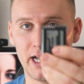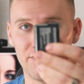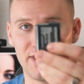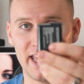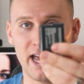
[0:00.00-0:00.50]

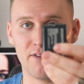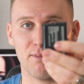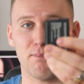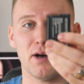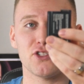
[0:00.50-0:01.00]
life. They have a
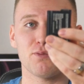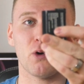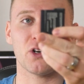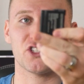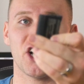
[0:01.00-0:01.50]
much
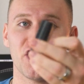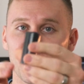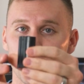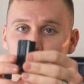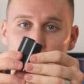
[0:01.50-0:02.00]
more
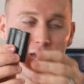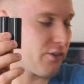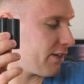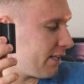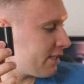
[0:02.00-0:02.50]
chunkier
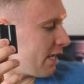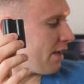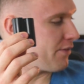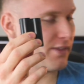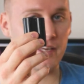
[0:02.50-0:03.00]
batteries
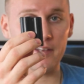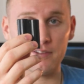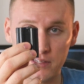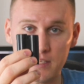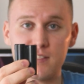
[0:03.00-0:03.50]

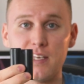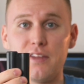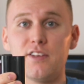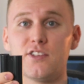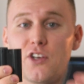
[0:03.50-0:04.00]
than, let's say,
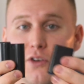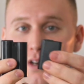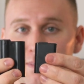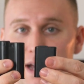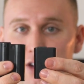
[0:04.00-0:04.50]
the
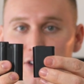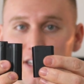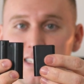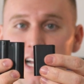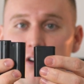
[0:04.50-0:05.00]
Sony
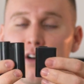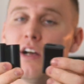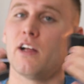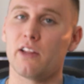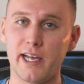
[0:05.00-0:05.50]
batteries. Now,
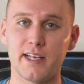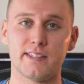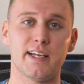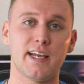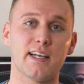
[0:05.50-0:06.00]
like I
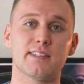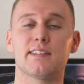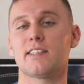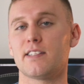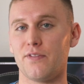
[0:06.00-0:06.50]
said, guys,
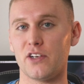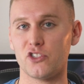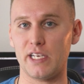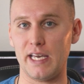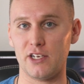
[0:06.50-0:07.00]
this is
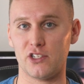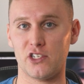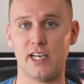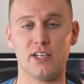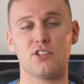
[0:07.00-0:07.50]
eventually going to
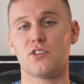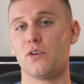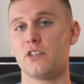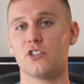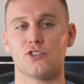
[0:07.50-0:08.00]
change.
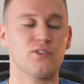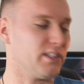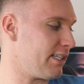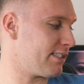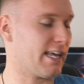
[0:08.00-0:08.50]
Sony just
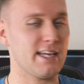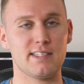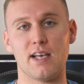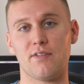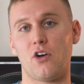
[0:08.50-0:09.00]
released the
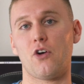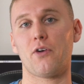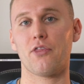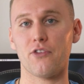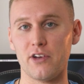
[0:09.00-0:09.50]

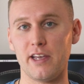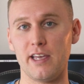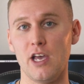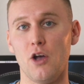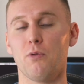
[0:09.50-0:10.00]

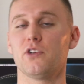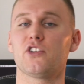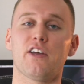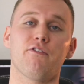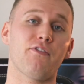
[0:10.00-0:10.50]
A7R3,
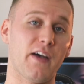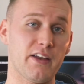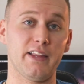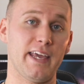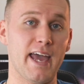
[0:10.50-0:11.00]
which
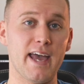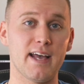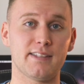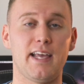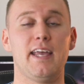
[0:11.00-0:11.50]
finally
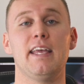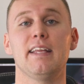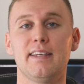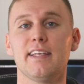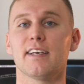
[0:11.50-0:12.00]
has a
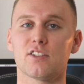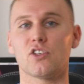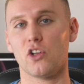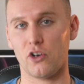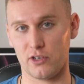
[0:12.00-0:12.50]

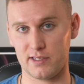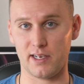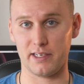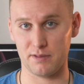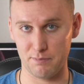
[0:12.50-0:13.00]
DSLR
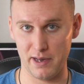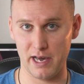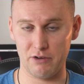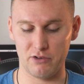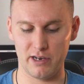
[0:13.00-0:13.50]
size
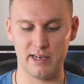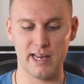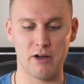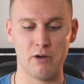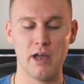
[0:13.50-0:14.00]
battery.
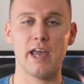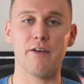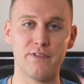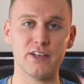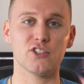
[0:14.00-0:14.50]
Now,
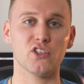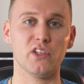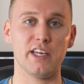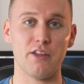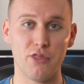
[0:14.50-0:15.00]

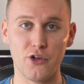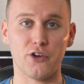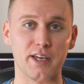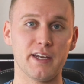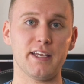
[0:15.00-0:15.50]
eventually they're
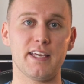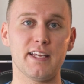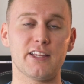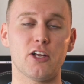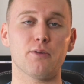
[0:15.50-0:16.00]
going to
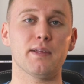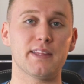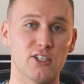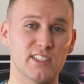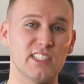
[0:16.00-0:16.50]
get there, but
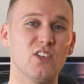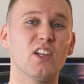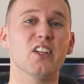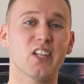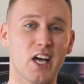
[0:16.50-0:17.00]
there's still
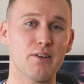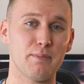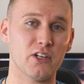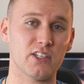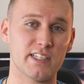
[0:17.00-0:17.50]
a lot of
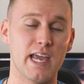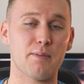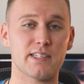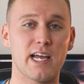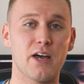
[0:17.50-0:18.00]
mirrorless
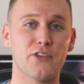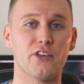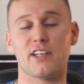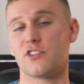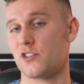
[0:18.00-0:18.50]
cameras out
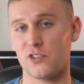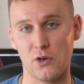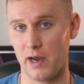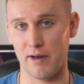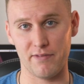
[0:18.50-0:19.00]
there that just
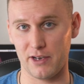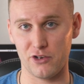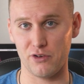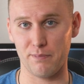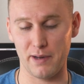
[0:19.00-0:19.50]
don't have that
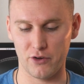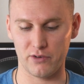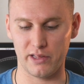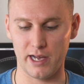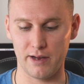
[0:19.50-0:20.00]
good of
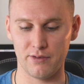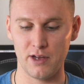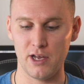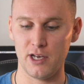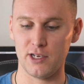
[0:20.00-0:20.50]
battery life.
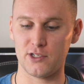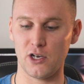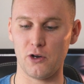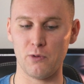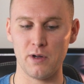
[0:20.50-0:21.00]

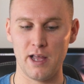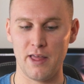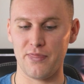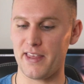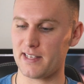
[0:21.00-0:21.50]
So
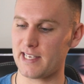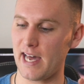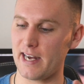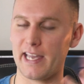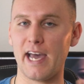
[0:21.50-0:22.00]
that's
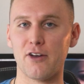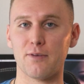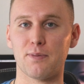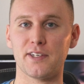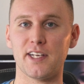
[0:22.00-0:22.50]
kind of
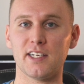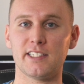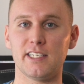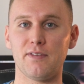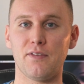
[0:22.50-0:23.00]

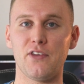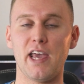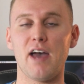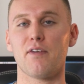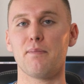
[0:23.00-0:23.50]
counterproductive if you
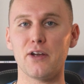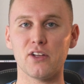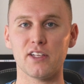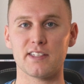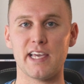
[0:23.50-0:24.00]
have a
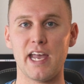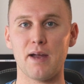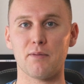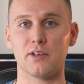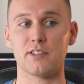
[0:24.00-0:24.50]
mirrorless
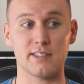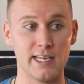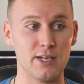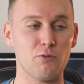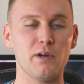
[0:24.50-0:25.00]
camera to
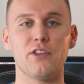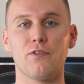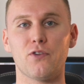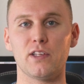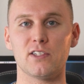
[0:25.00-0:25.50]
take with you
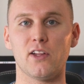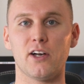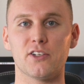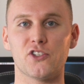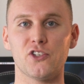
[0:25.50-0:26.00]
for these
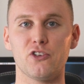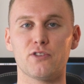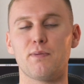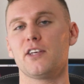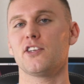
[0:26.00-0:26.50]
long
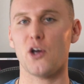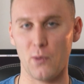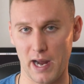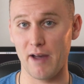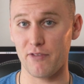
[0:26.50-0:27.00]
shoots, but you
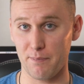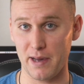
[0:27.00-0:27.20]
don't have the